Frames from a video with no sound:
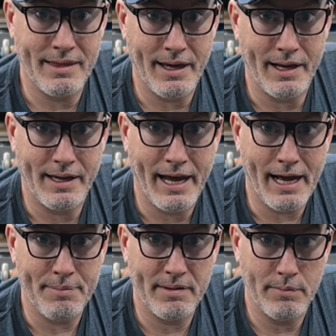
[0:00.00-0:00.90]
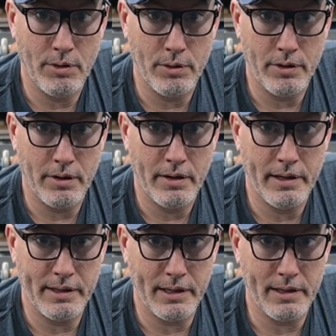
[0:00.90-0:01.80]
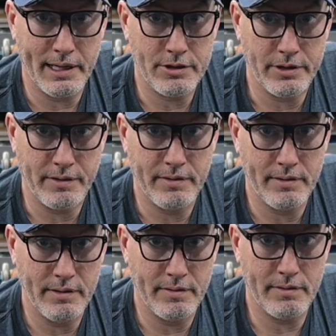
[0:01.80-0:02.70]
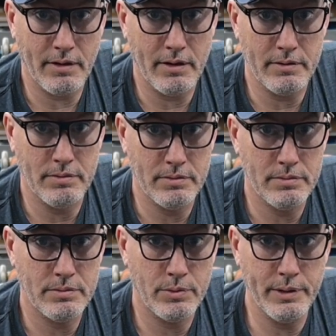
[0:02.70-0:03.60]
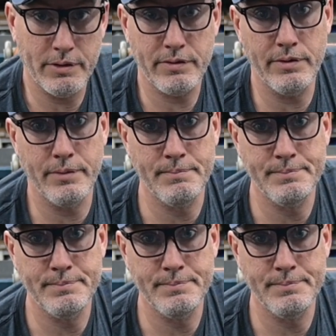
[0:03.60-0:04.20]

that capstan motor and the electrics installed real soon.